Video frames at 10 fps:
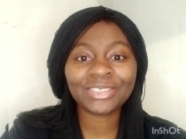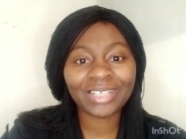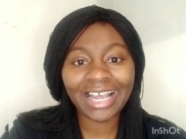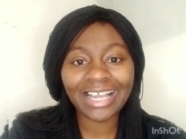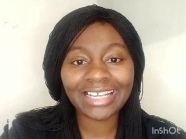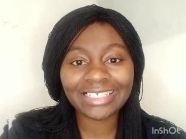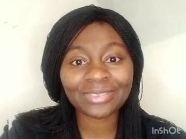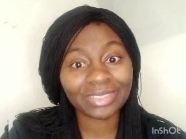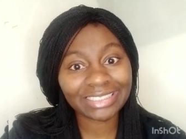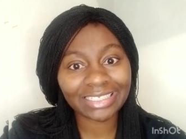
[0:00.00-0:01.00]
you guys,
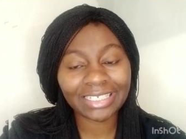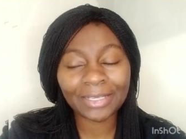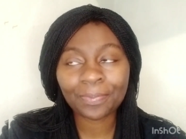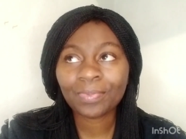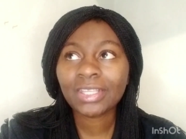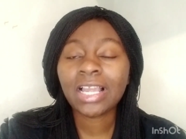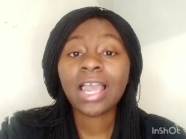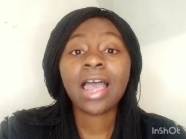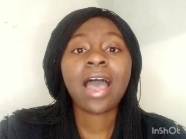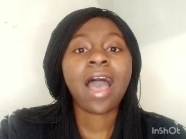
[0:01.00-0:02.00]
once again.
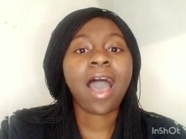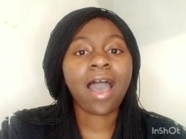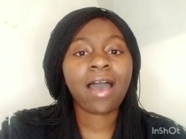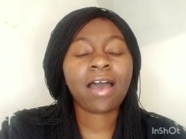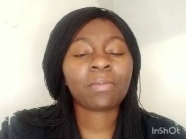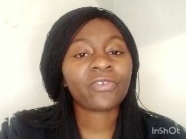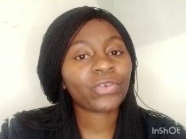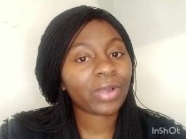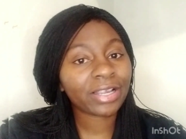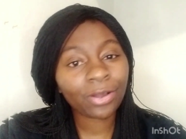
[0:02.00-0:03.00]
Um,
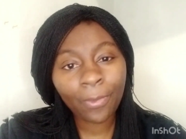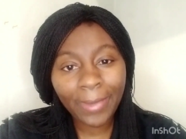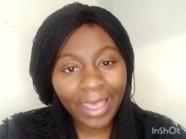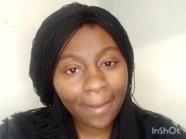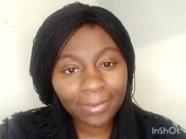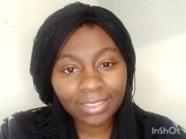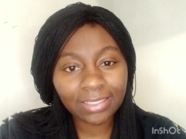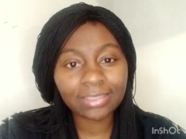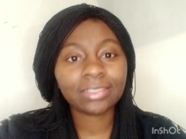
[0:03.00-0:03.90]
before I go babbling,